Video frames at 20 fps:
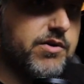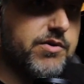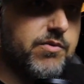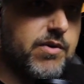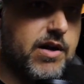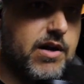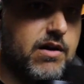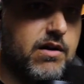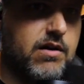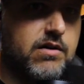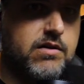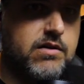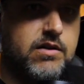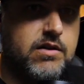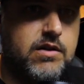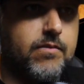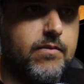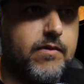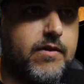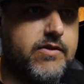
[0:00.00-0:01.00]

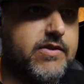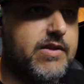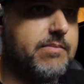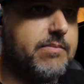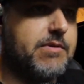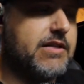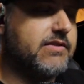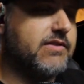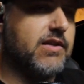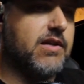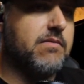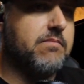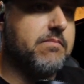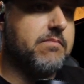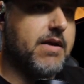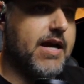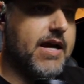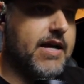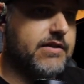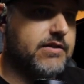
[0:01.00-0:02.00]
hardware because I'm not
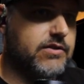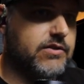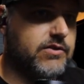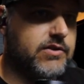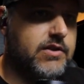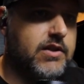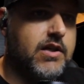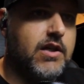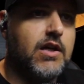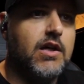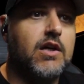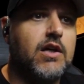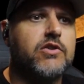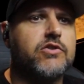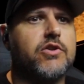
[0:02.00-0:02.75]
seeing badges.